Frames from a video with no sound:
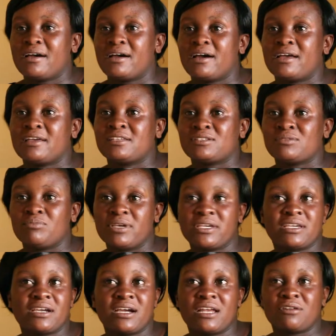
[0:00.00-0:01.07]
uh, he's
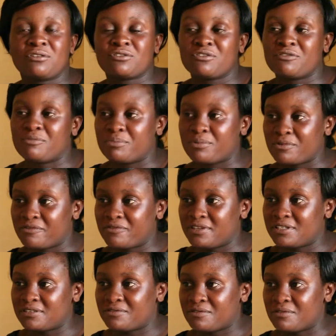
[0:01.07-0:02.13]
making a lot of
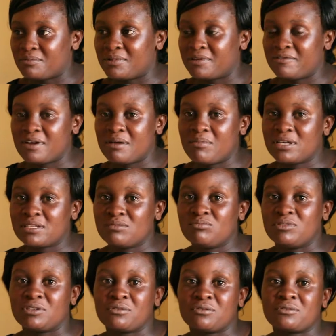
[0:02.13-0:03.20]
profits from the farmers
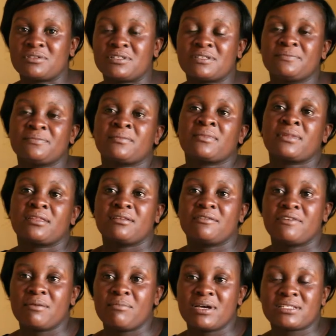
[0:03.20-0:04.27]
because the
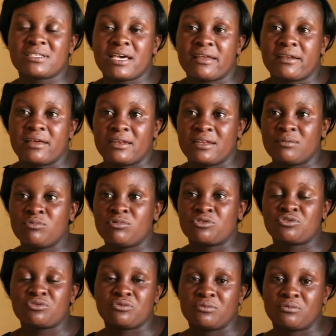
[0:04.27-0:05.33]
farmers are unable
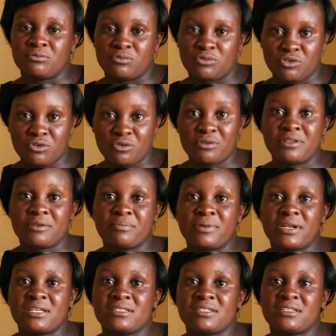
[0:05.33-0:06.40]
to know the
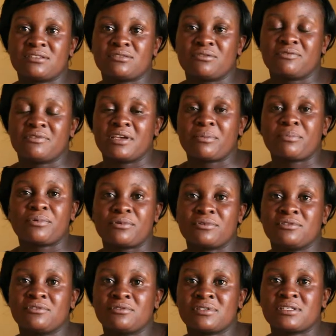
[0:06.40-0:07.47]
prices of their
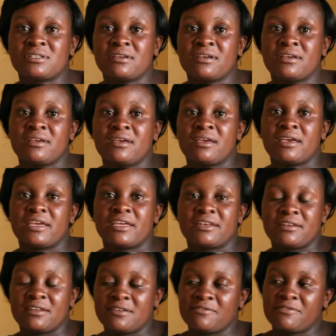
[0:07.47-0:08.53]
produce
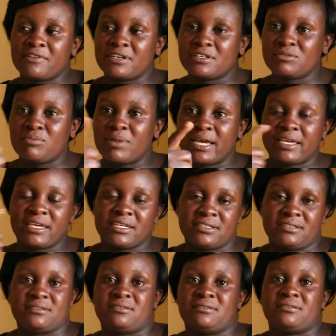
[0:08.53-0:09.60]
in different
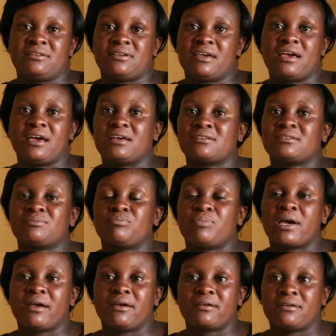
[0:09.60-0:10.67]
markets as
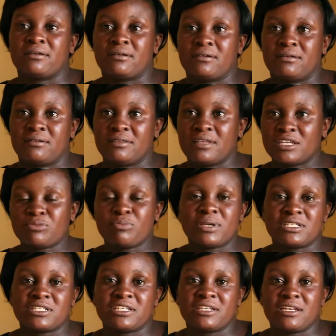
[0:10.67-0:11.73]
per that
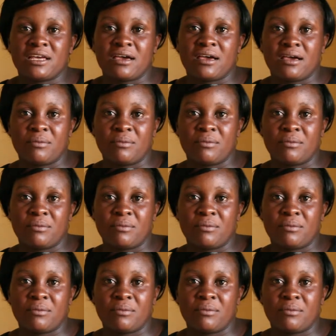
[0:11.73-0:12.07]
particular